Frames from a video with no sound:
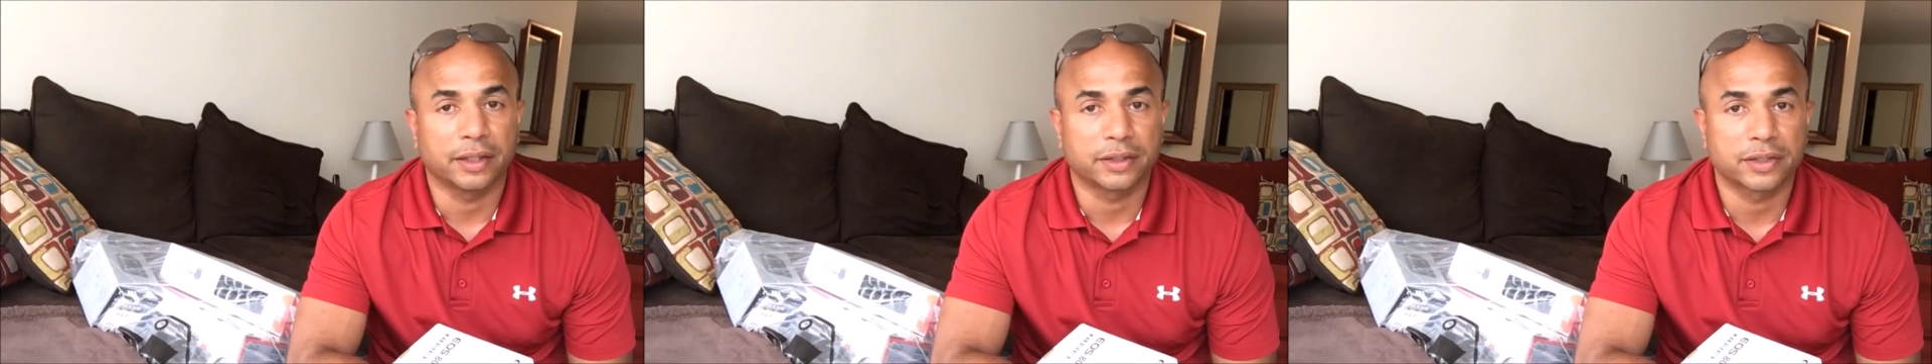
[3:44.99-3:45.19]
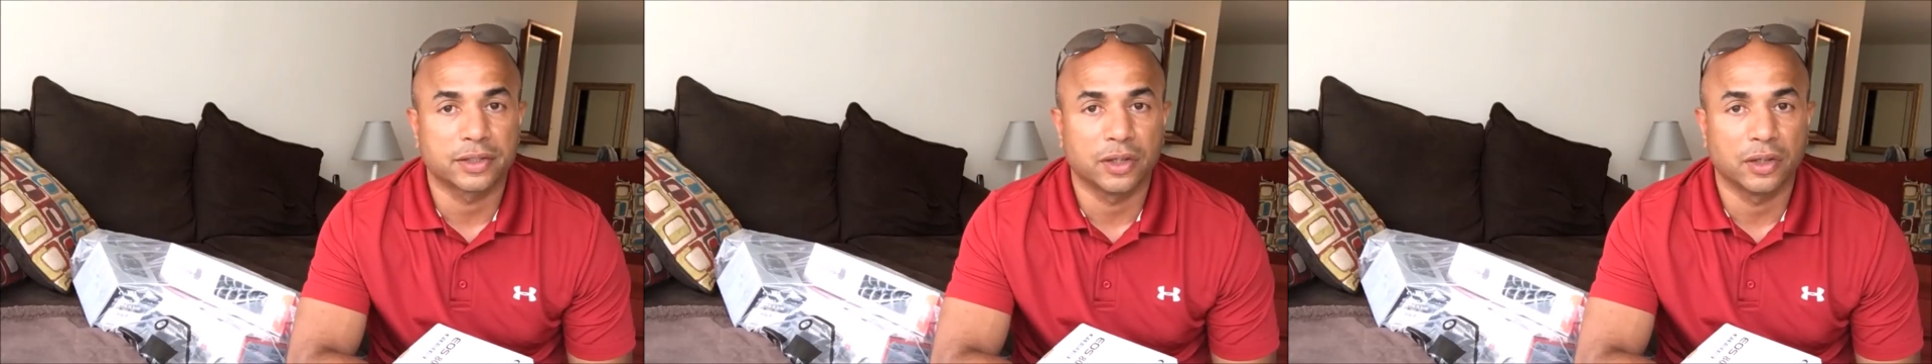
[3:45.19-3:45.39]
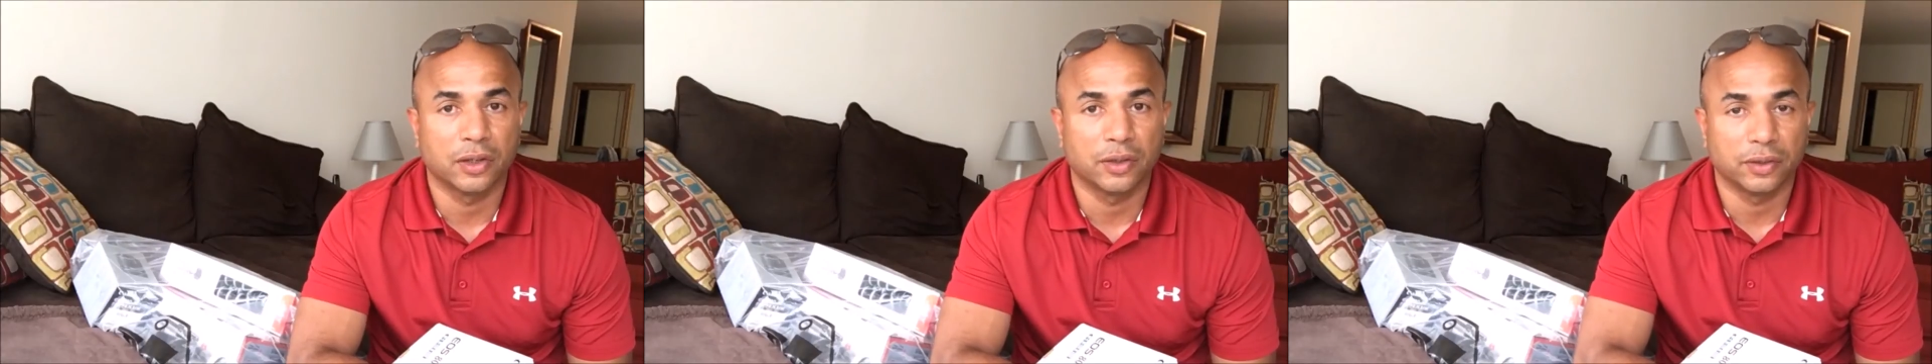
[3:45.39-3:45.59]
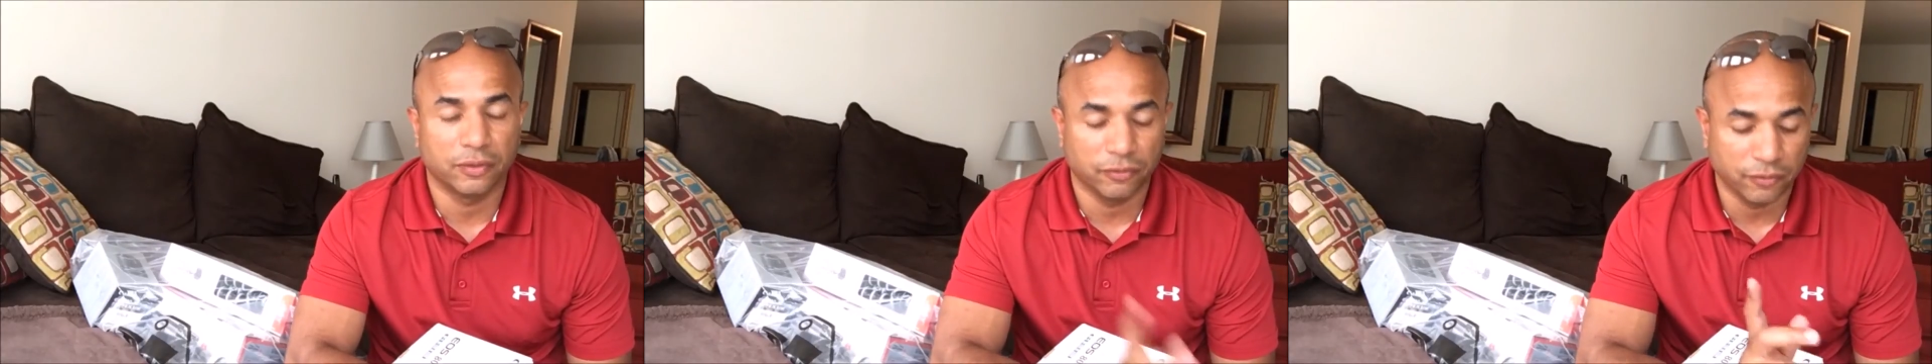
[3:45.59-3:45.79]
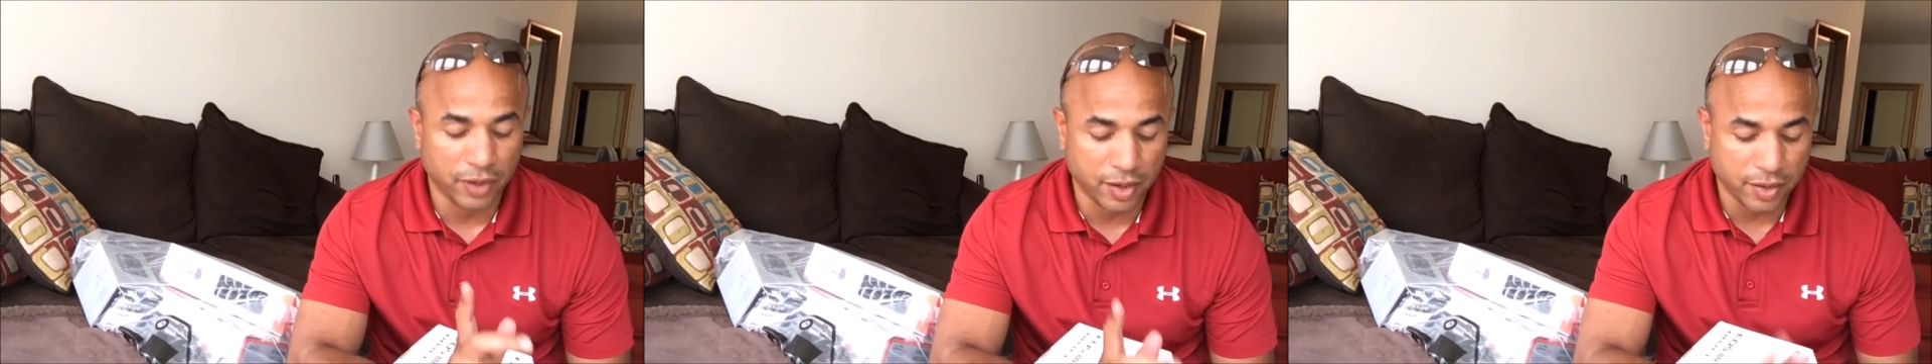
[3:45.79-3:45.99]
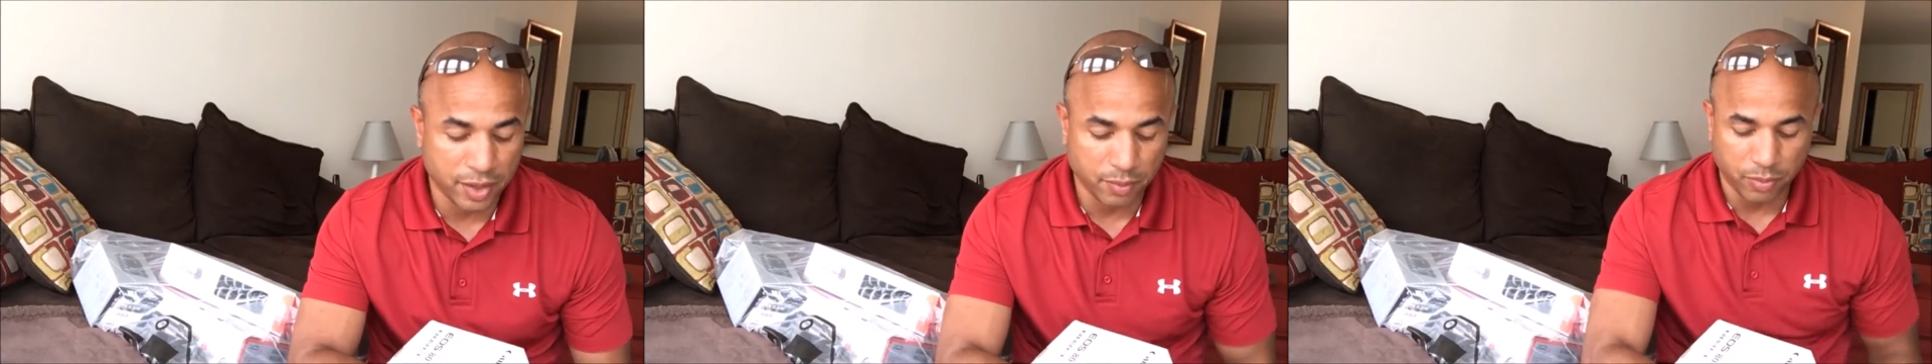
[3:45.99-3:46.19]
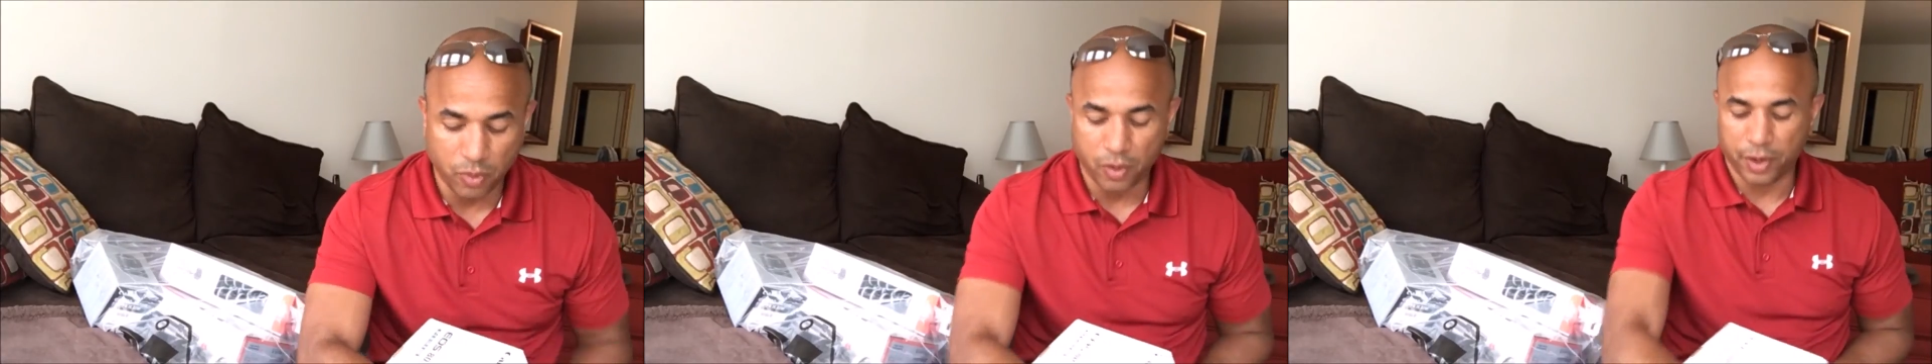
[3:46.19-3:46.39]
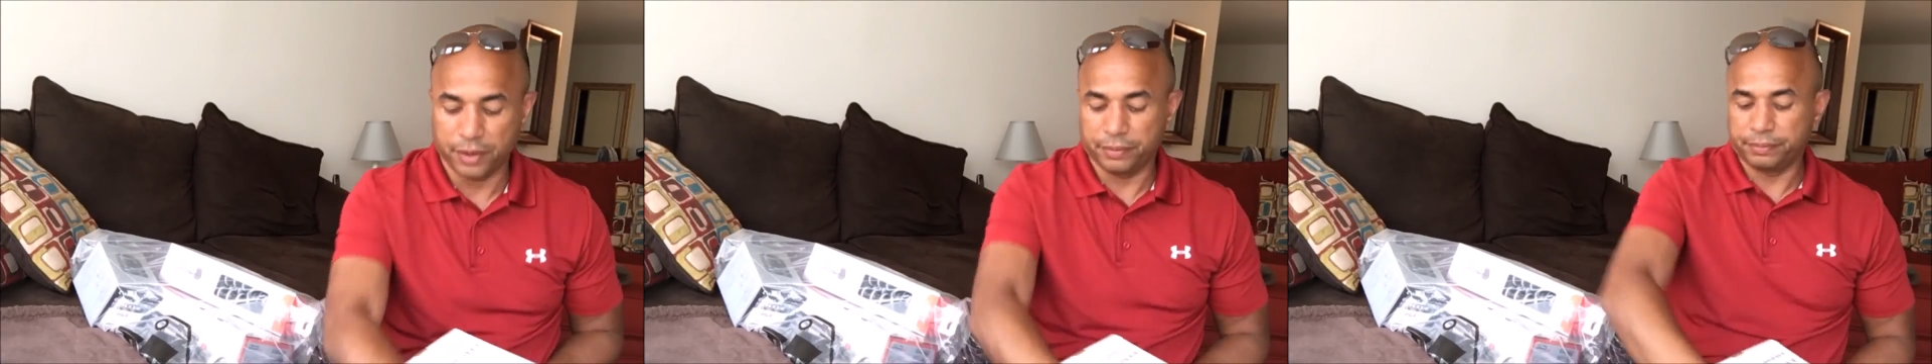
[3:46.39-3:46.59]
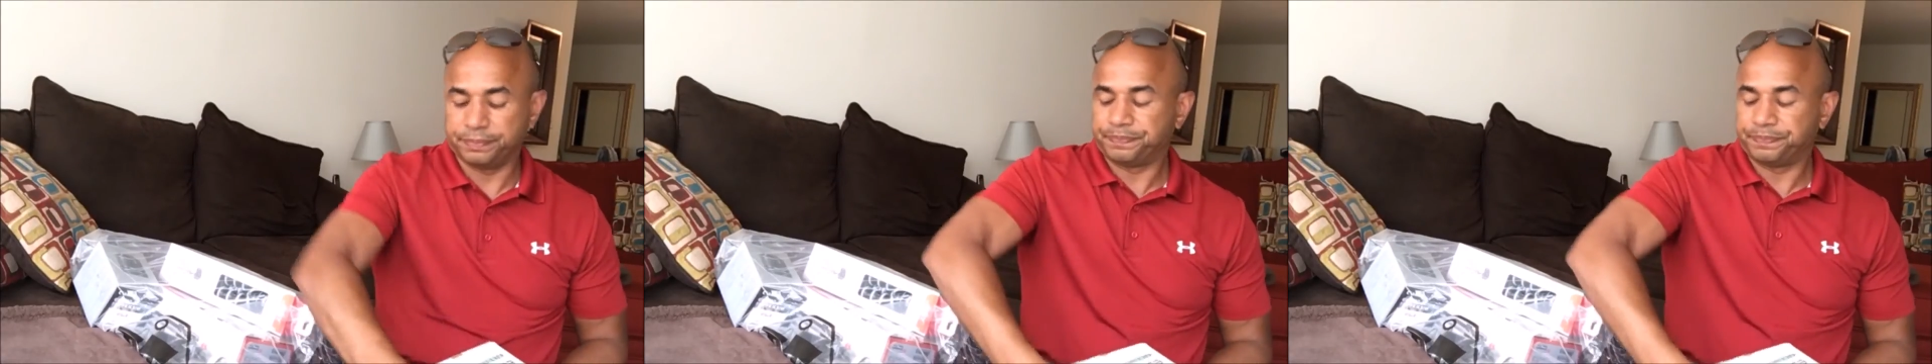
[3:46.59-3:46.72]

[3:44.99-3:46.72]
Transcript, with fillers: So very important.